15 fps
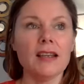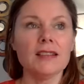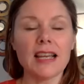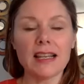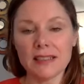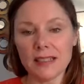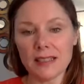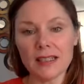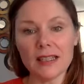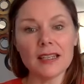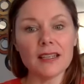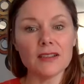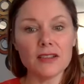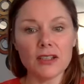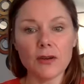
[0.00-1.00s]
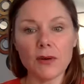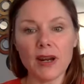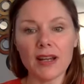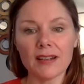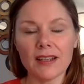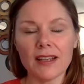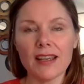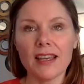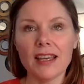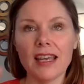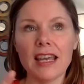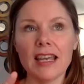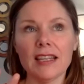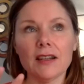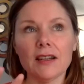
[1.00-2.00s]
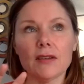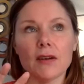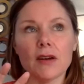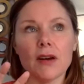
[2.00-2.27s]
toxicity, and so on. And